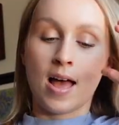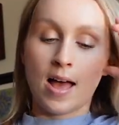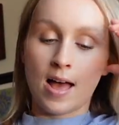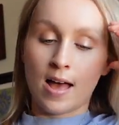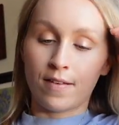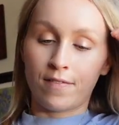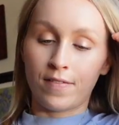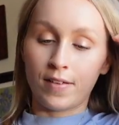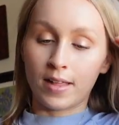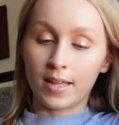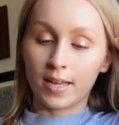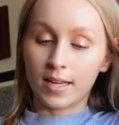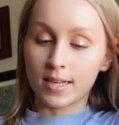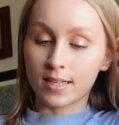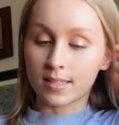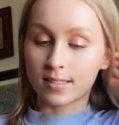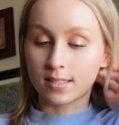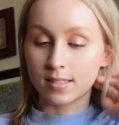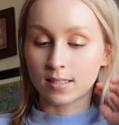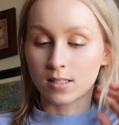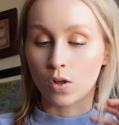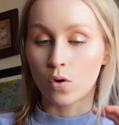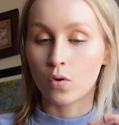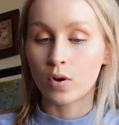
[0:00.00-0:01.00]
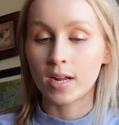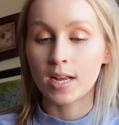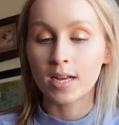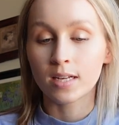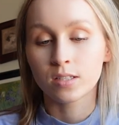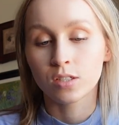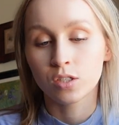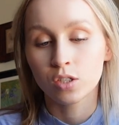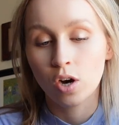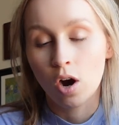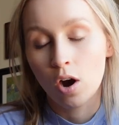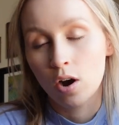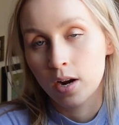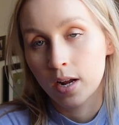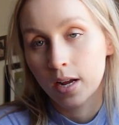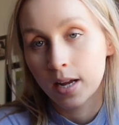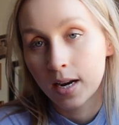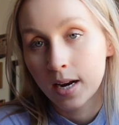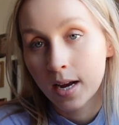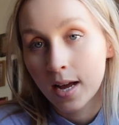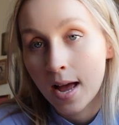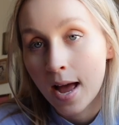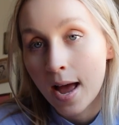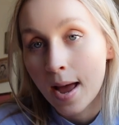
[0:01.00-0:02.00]
I feel like it's slow to get
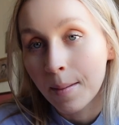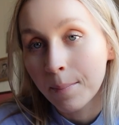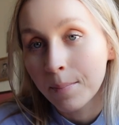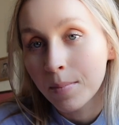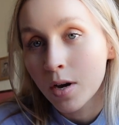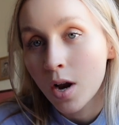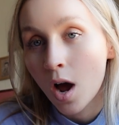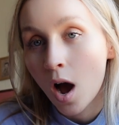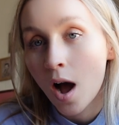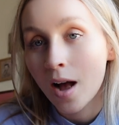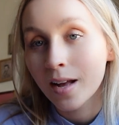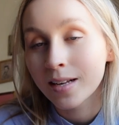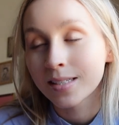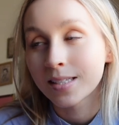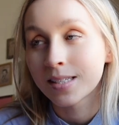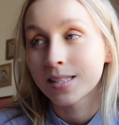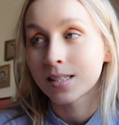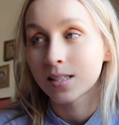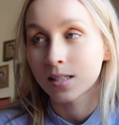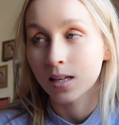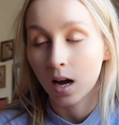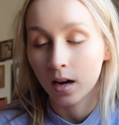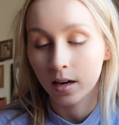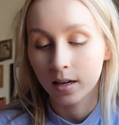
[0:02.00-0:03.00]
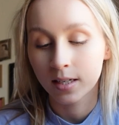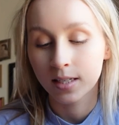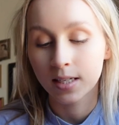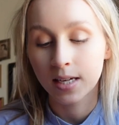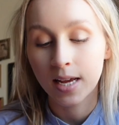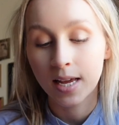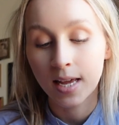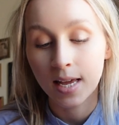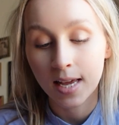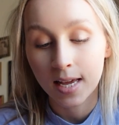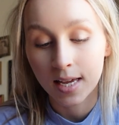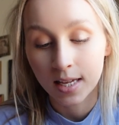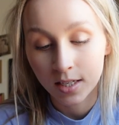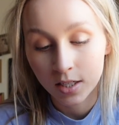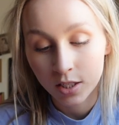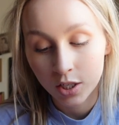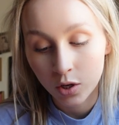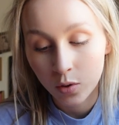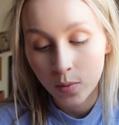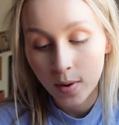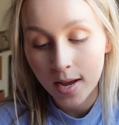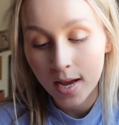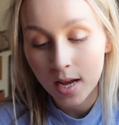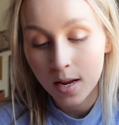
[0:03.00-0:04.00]
started. I'm not sucked
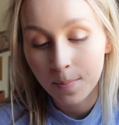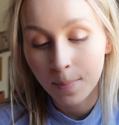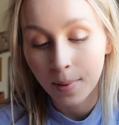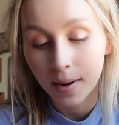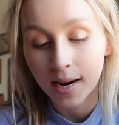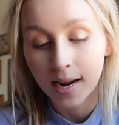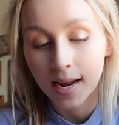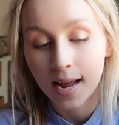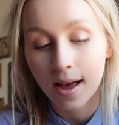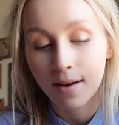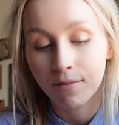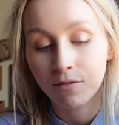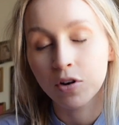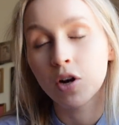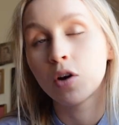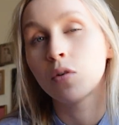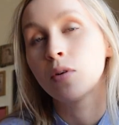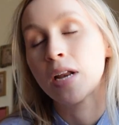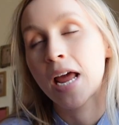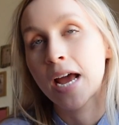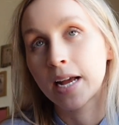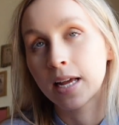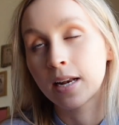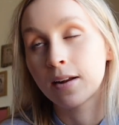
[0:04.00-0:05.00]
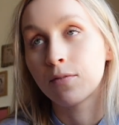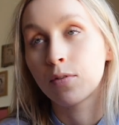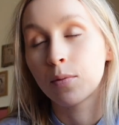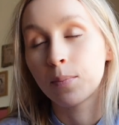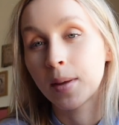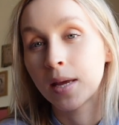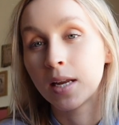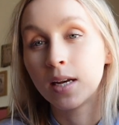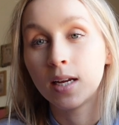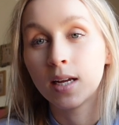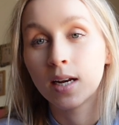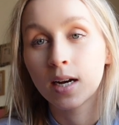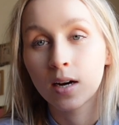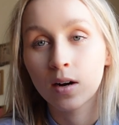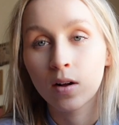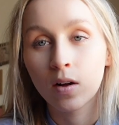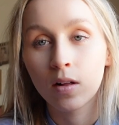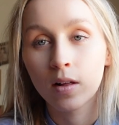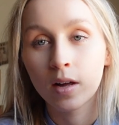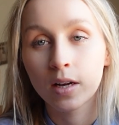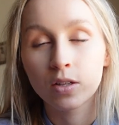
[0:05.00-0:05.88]
into it, but I have no negative opinion at all.